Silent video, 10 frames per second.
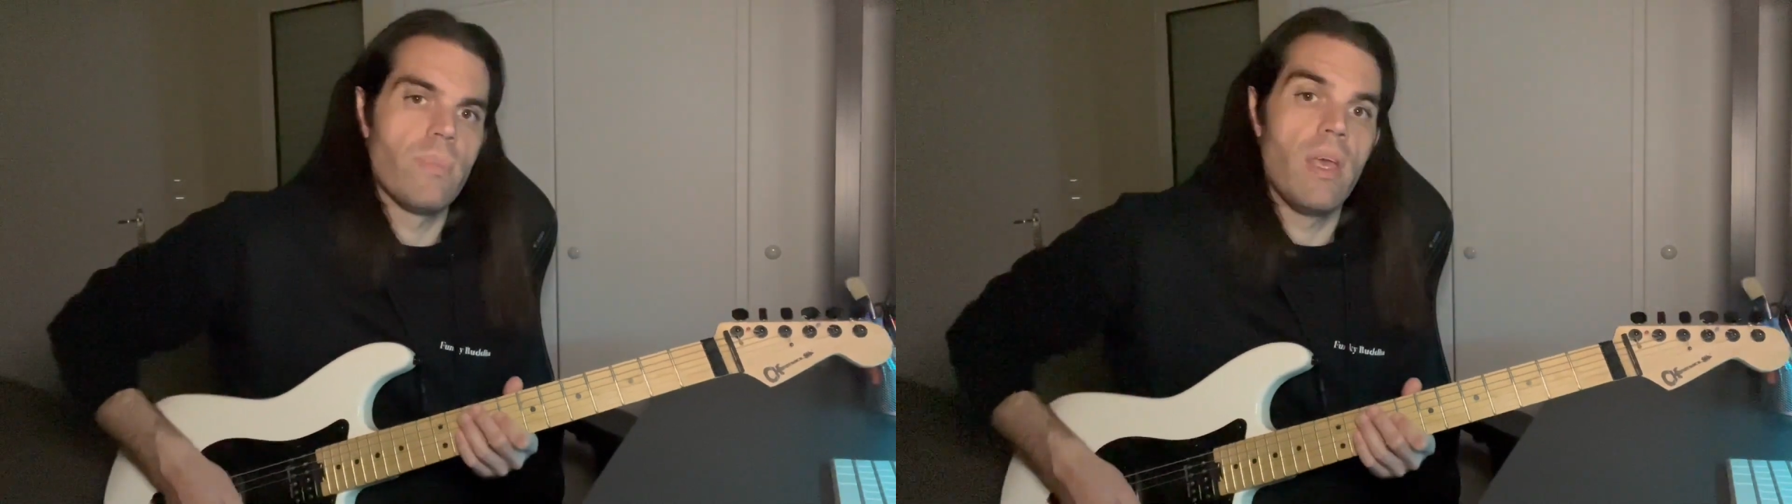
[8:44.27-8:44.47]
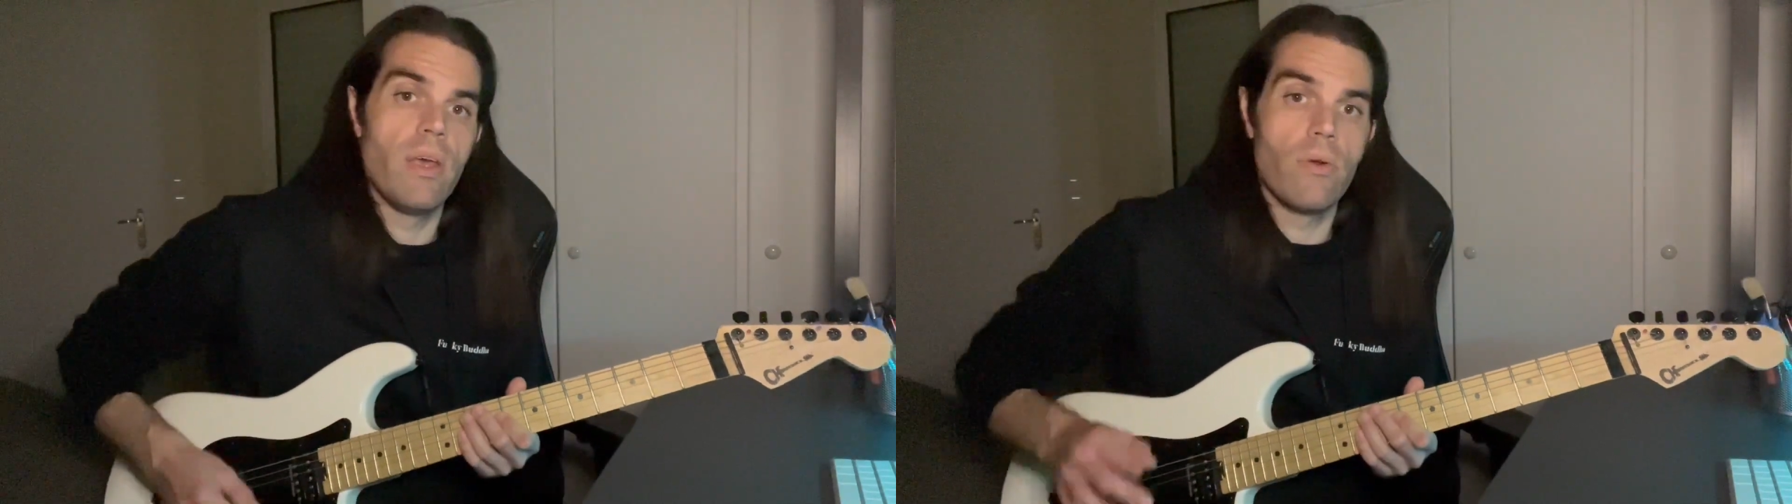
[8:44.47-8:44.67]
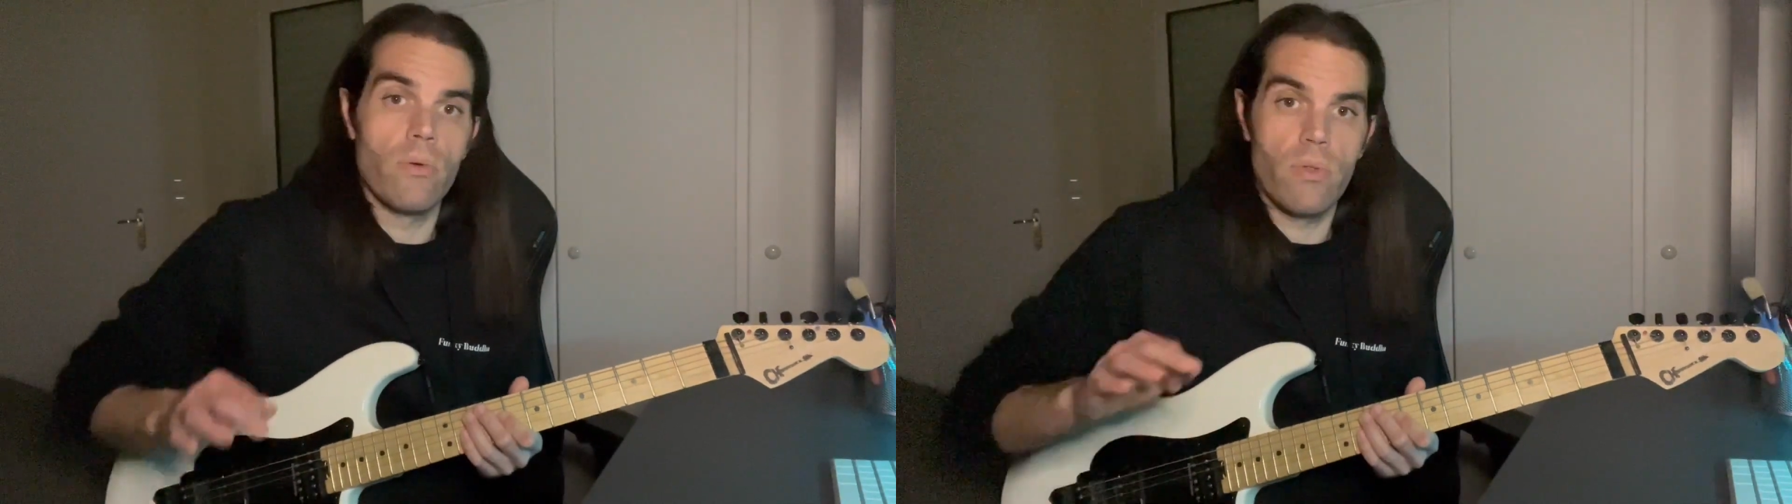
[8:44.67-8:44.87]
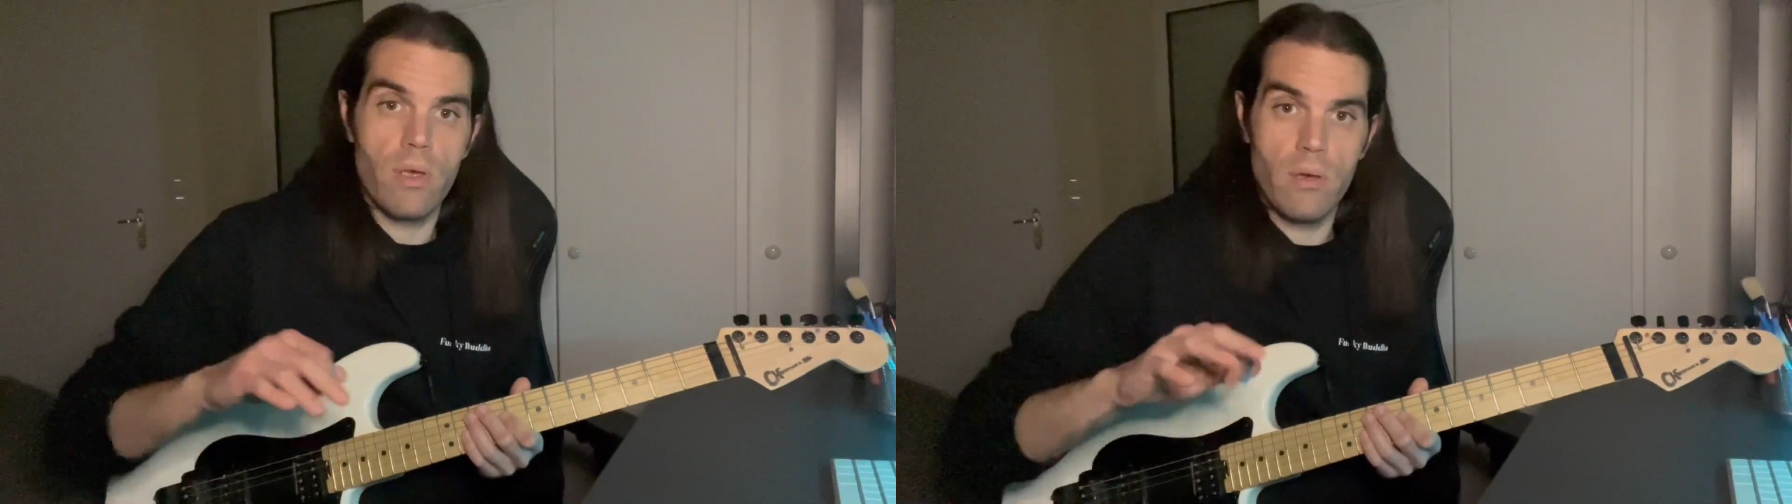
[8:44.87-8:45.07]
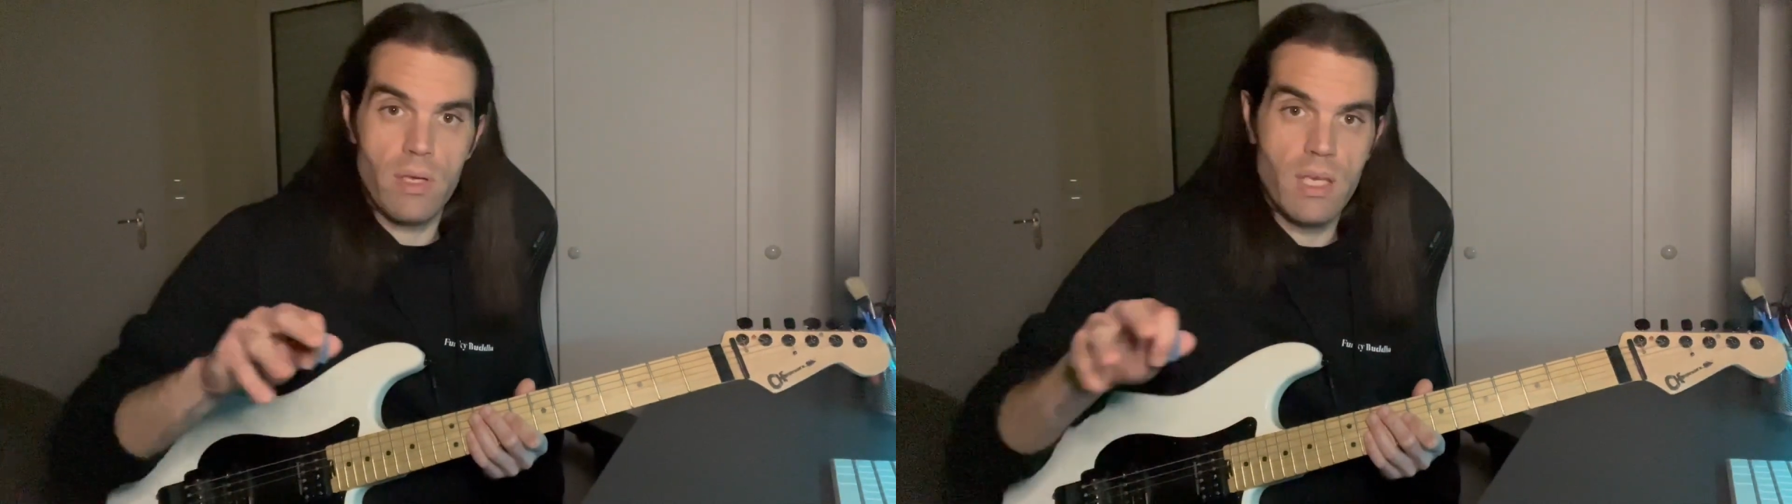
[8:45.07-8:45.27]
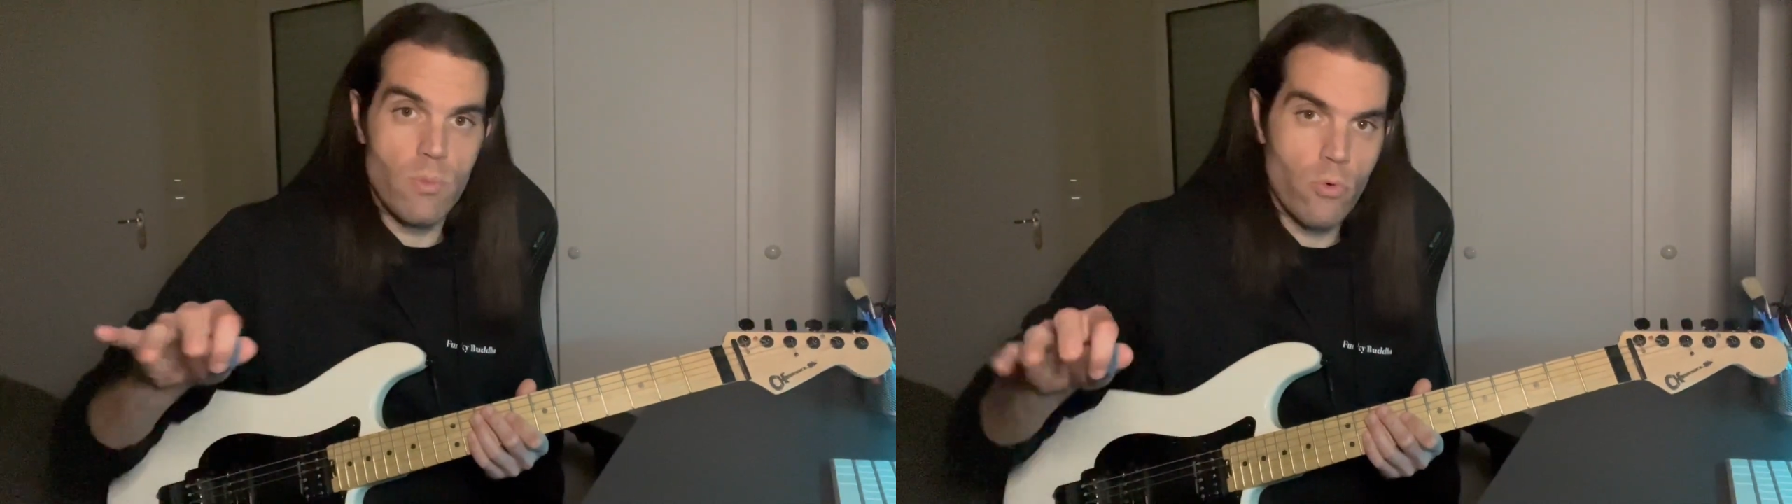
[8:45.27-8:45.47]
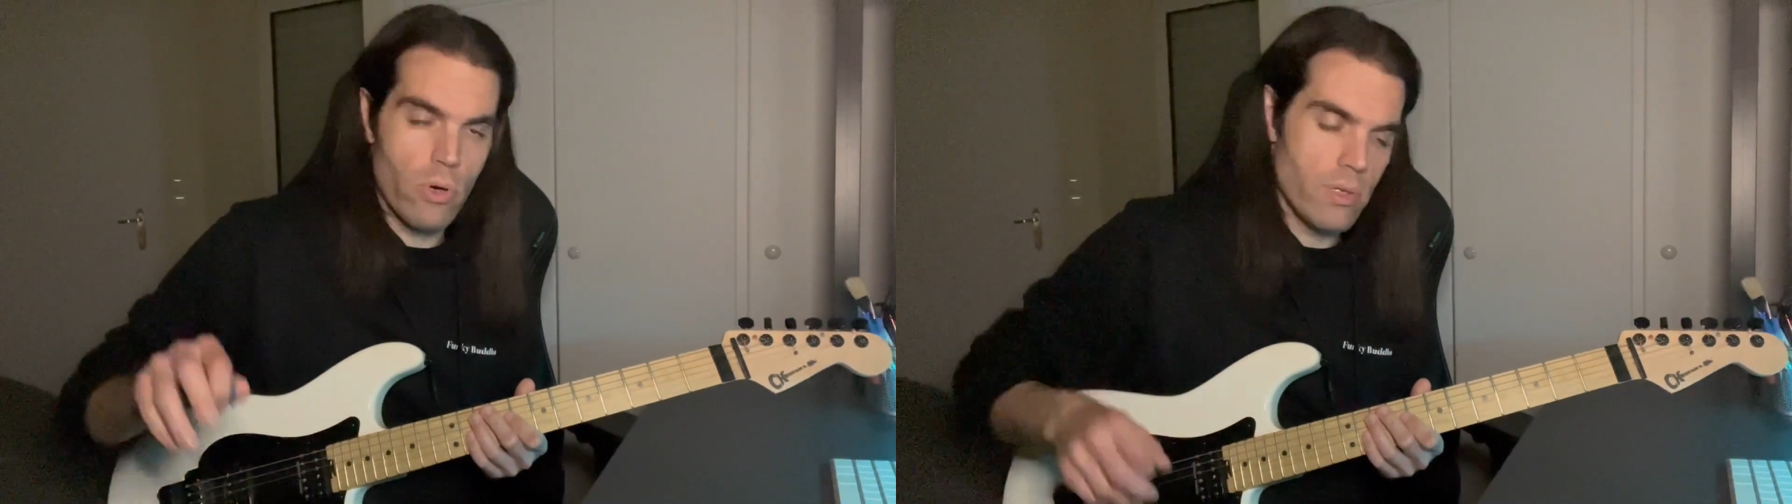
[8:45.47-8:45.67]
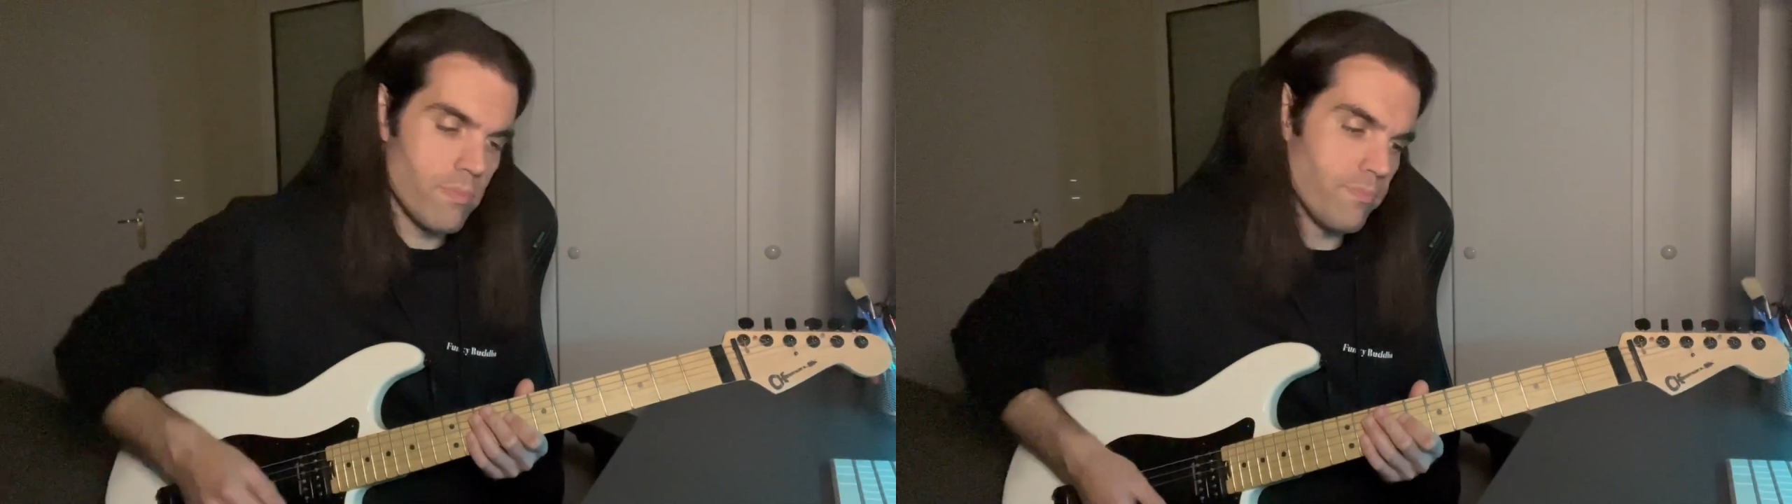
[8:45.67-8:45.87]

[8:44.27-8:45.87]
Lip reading: and on the keyboard